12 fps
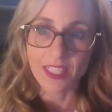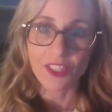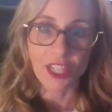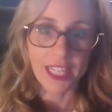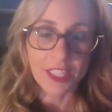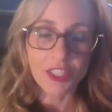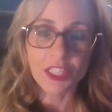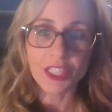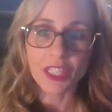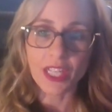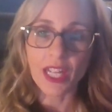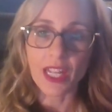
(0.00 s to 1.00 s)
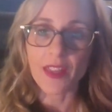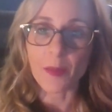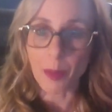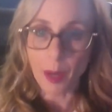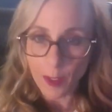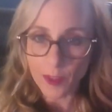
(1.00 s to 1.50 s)
changing
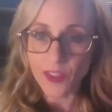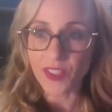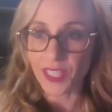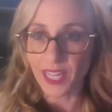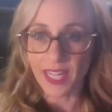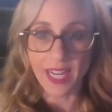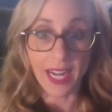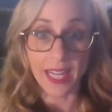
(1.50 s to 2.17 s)
the person in